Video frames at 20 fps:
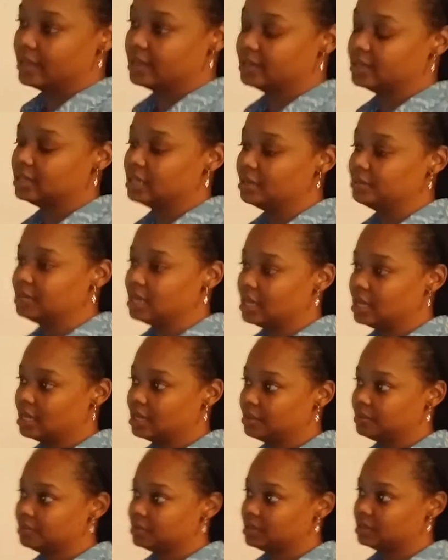
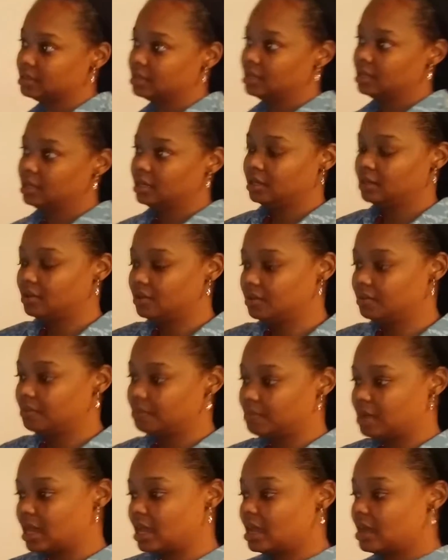Sometimes you
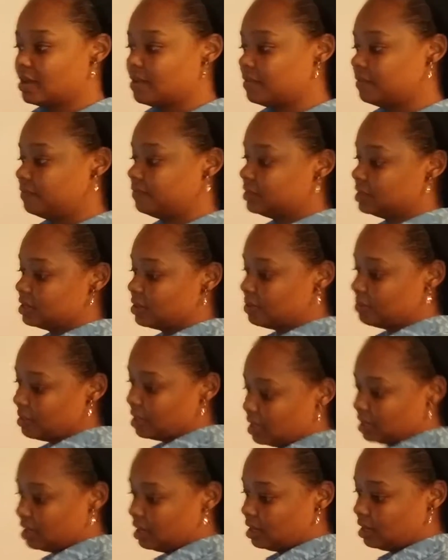may have so
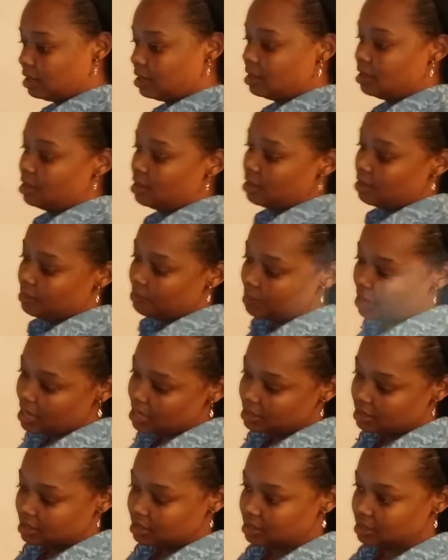many
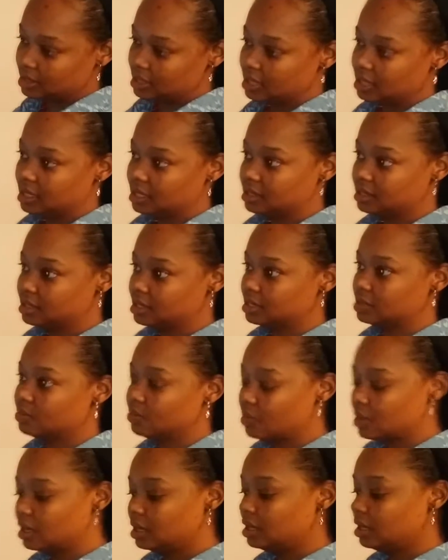patients that it's just
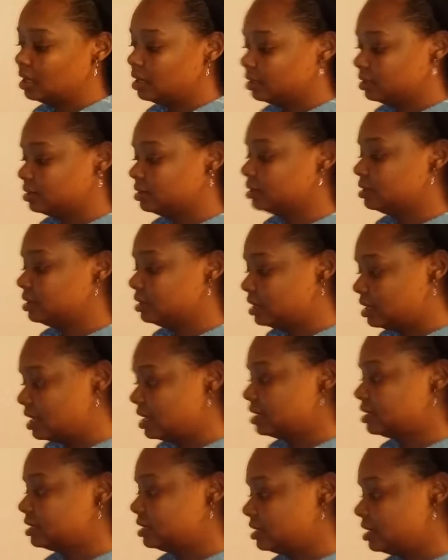one
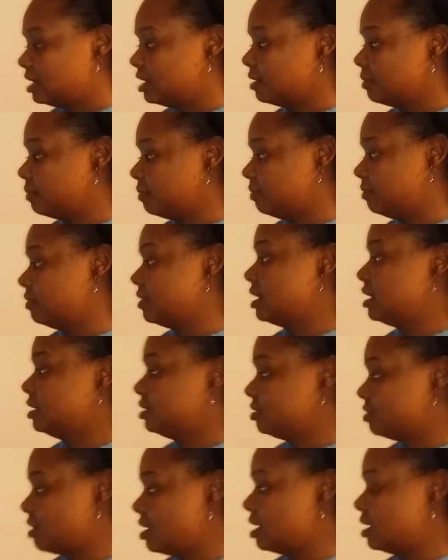less step they
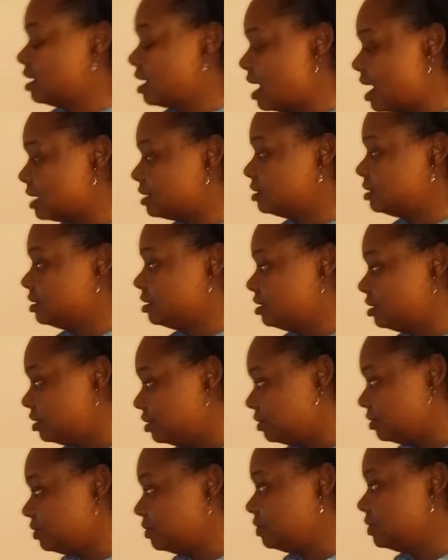try not to
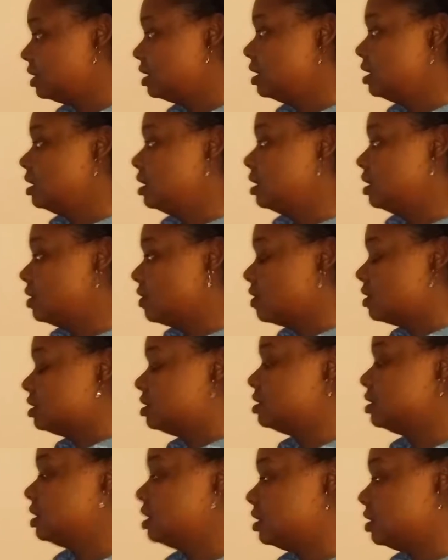do in order
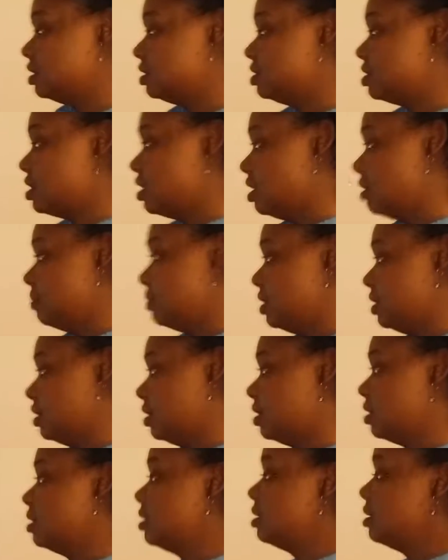to get the job done.